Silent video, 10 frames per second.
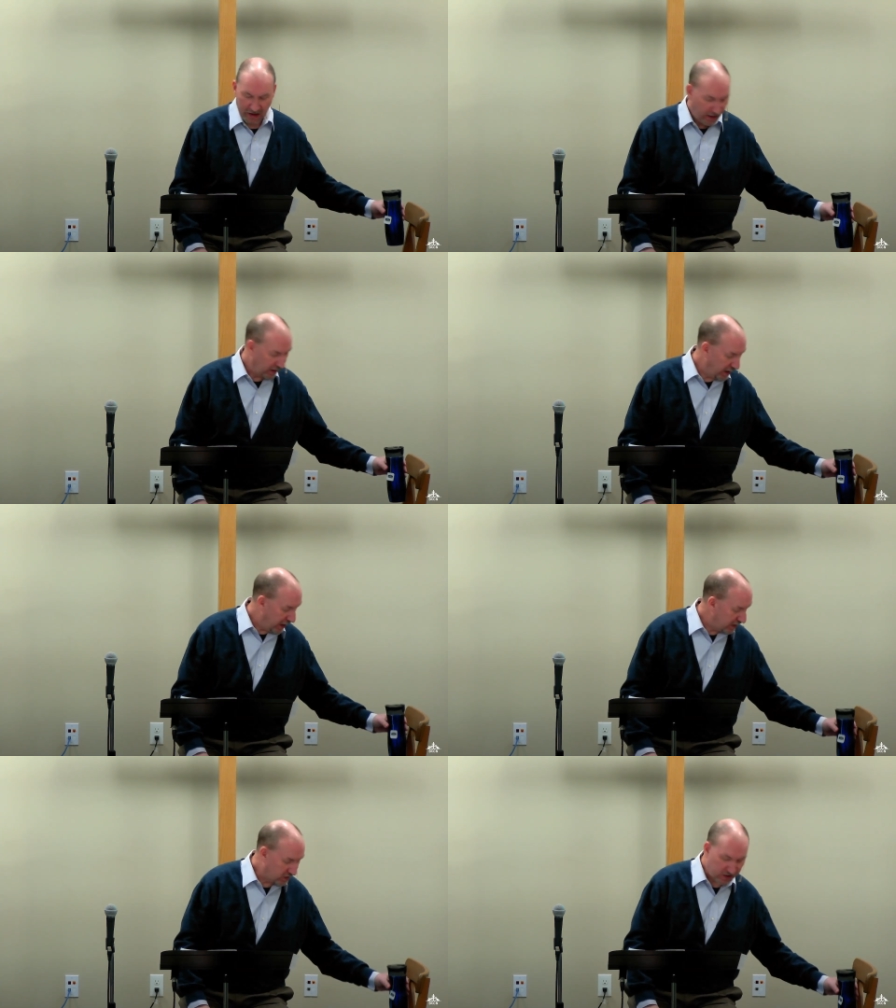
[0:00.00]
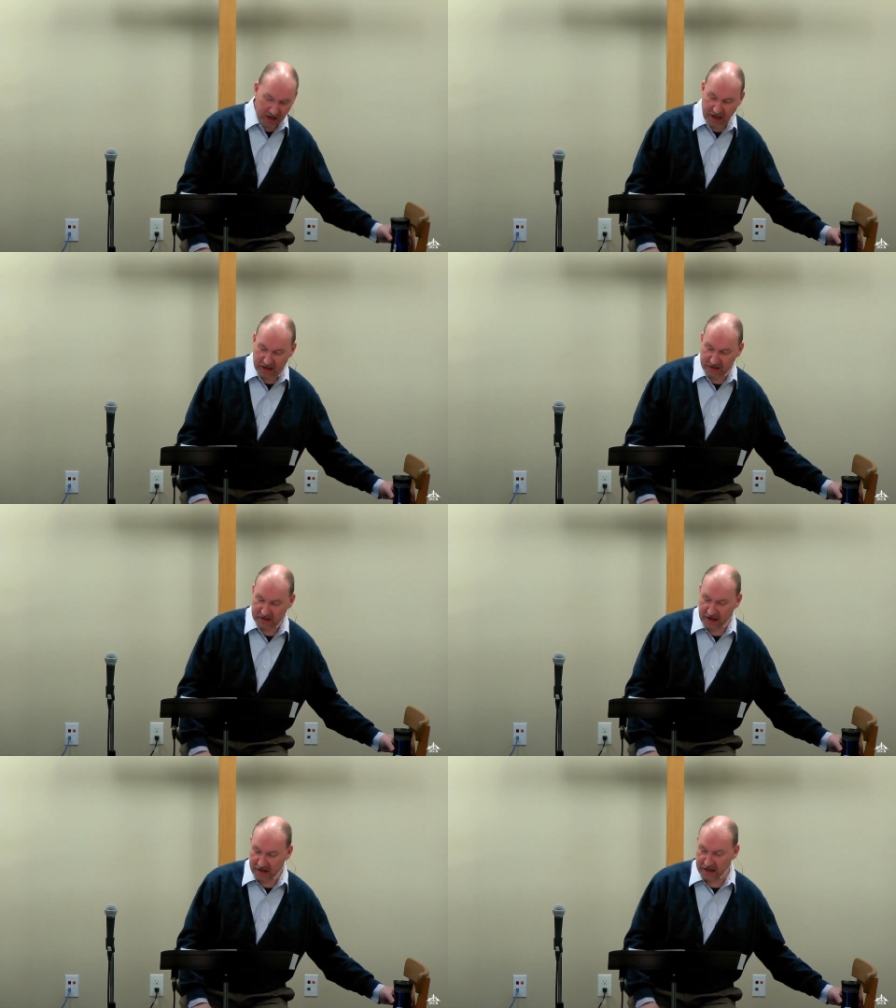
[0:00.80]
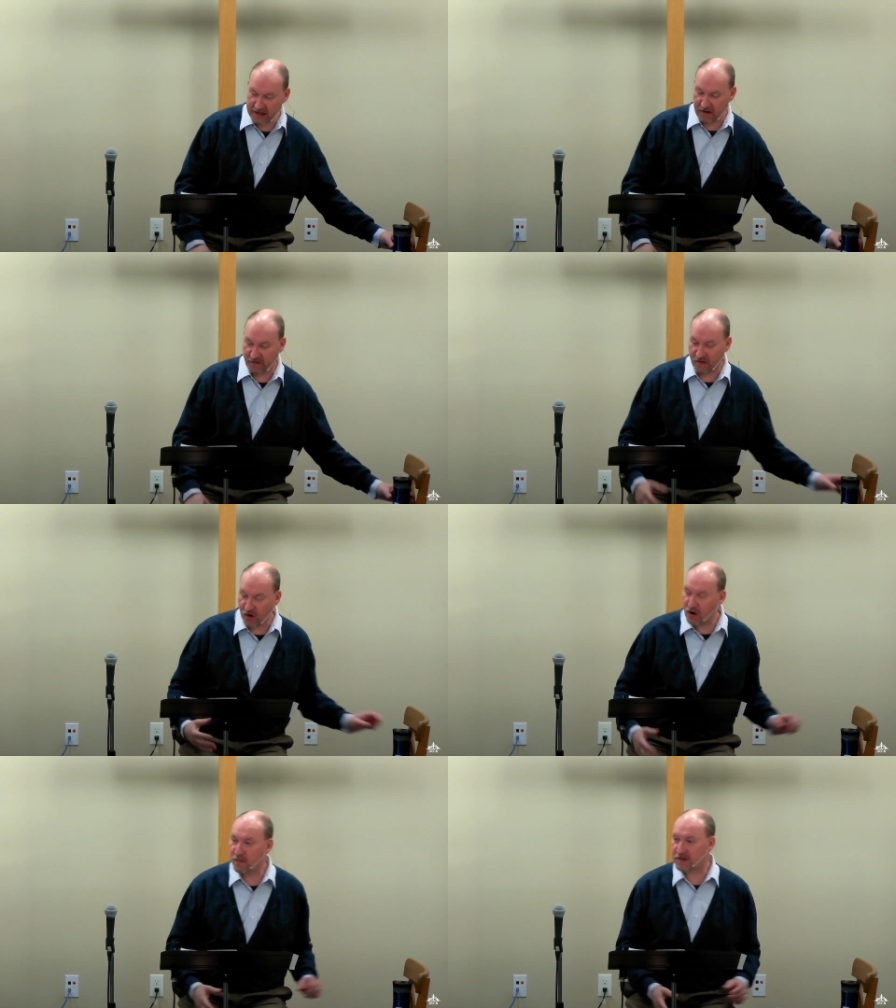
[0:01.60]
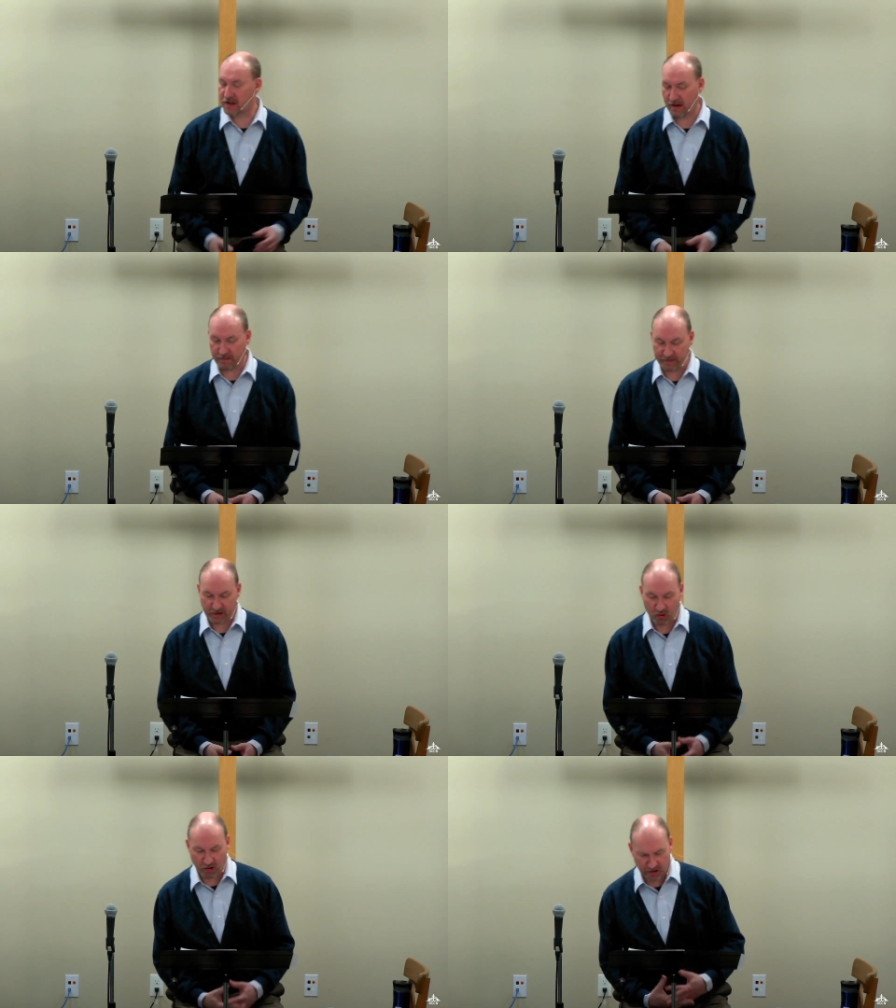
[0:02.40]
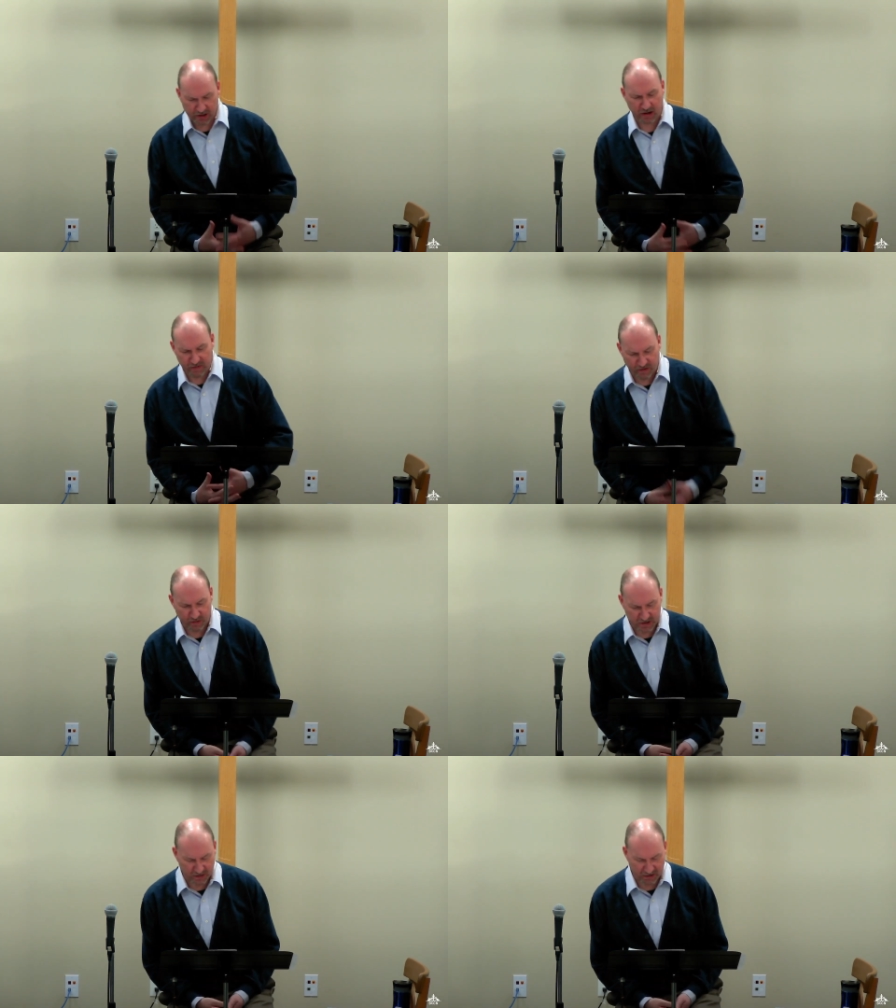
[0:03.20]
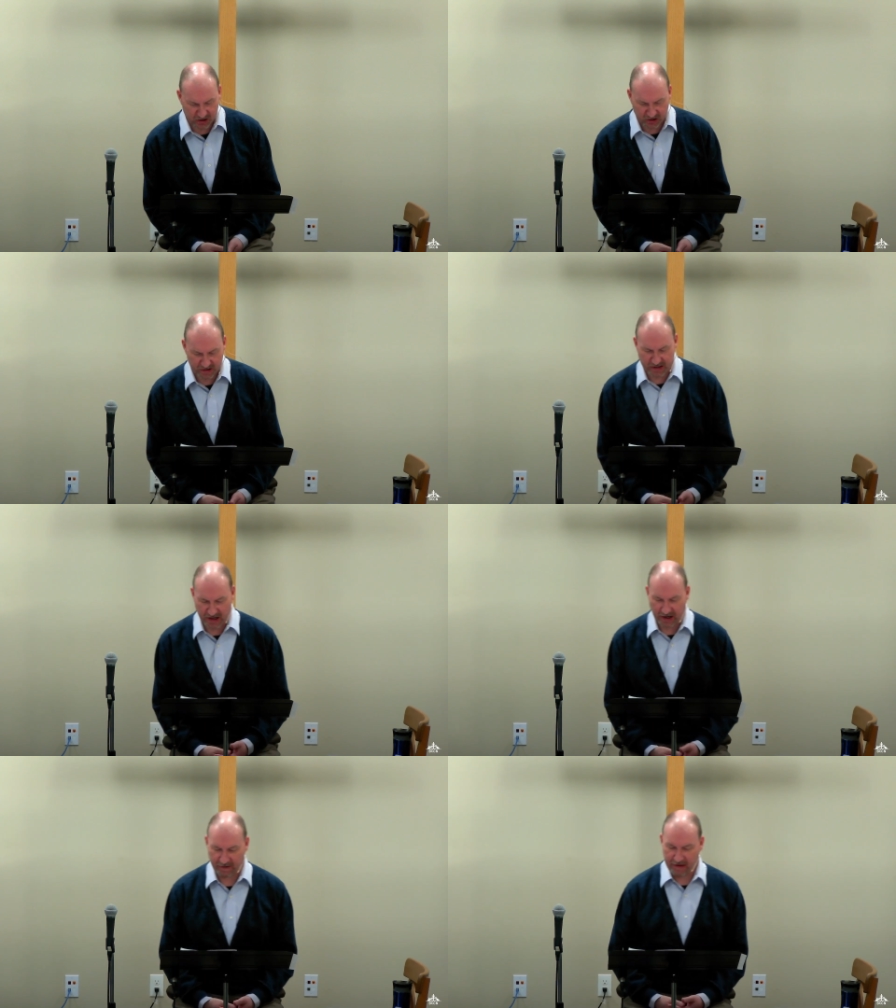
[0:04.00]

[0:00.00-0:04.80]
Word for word: And God says that he affirms him, or confirms him, I should say.